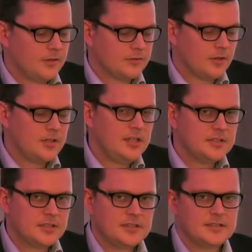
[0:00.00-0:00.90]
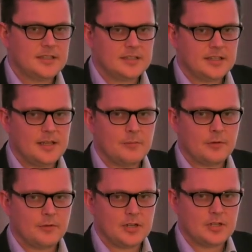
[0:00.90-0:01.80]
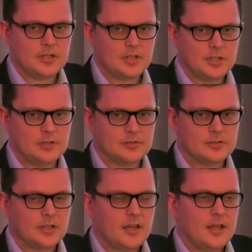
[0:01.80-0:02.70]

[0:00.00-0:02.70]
So you need to consider immigration issues,